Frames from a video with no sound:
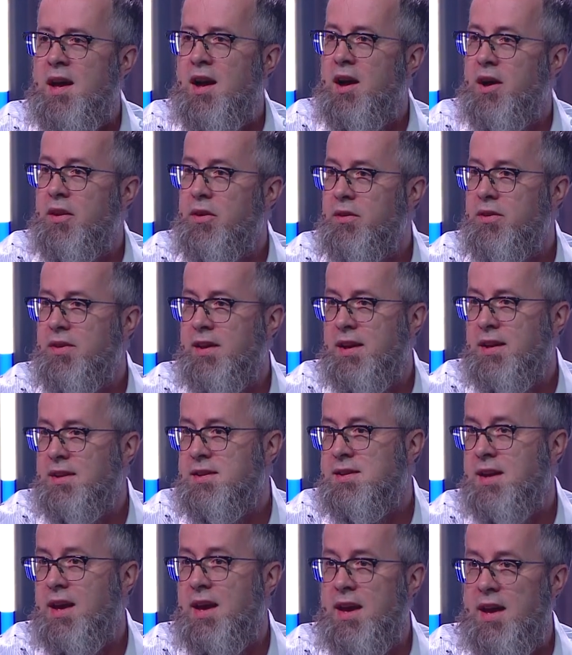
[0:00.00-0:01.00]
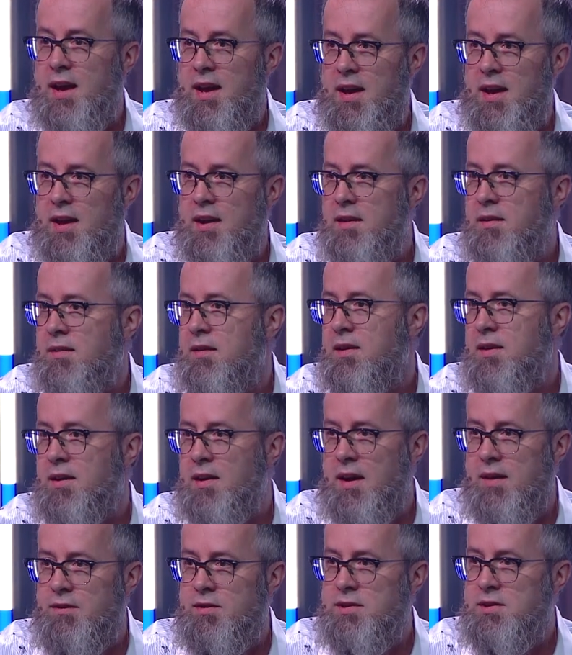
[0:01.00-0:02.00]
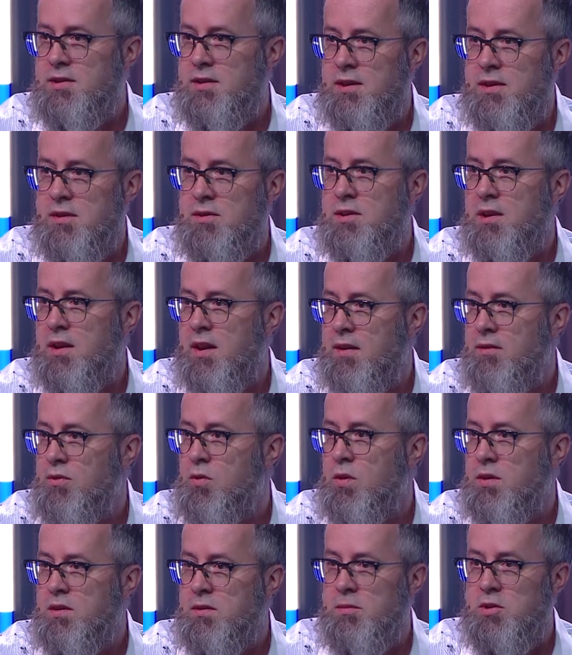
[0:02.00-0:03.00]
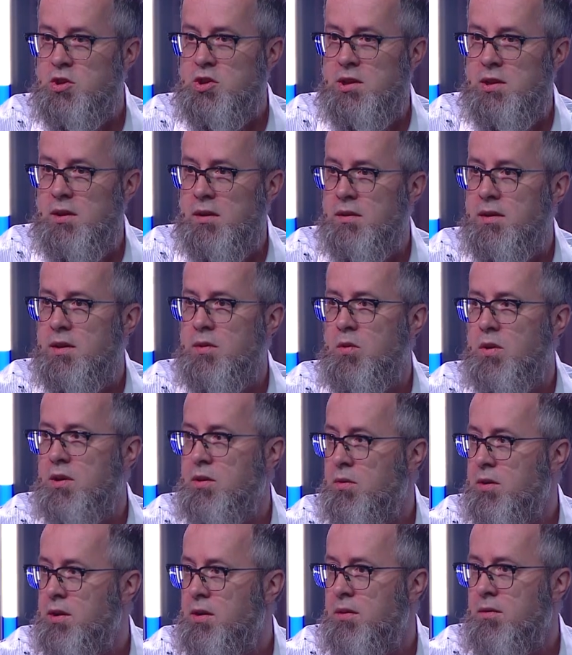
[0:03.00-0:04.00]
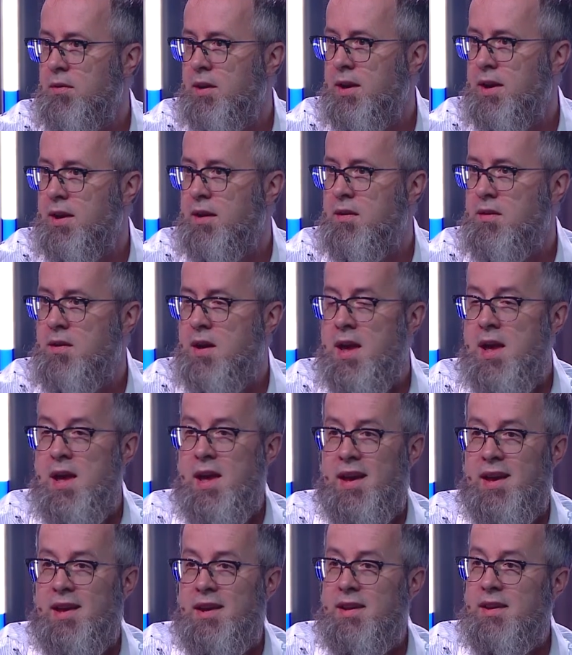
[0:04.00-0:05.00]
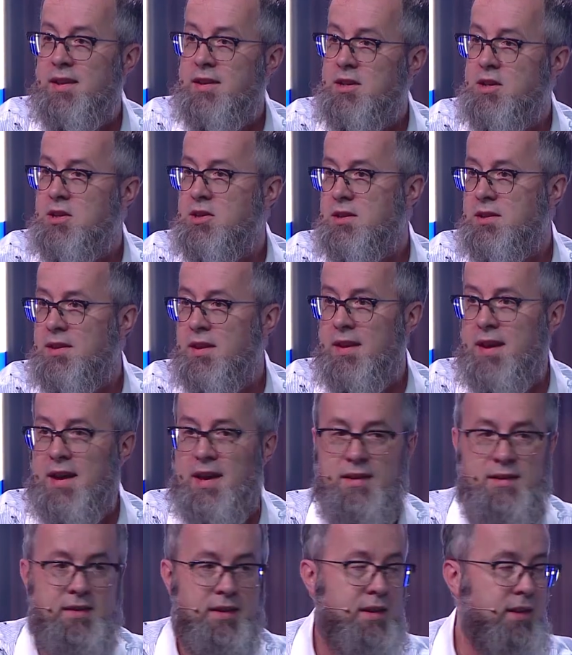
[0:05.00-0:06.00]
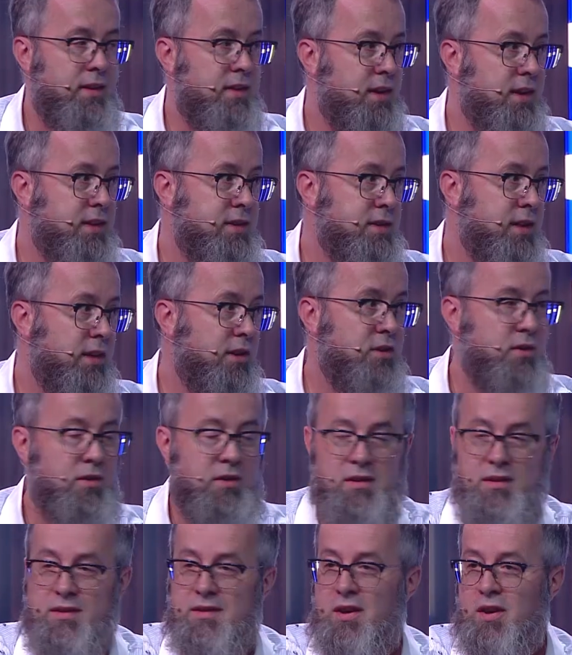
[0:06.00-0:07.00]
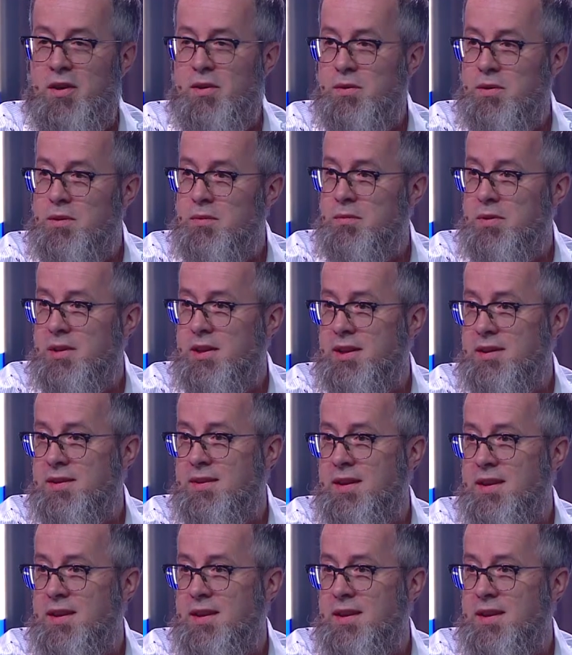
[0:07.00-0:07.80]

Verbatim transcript: Other things, AI, uh, obviously, there's a lot of quantum machine learning work going on right now. And in addition to that, uh, things like your autocomplete.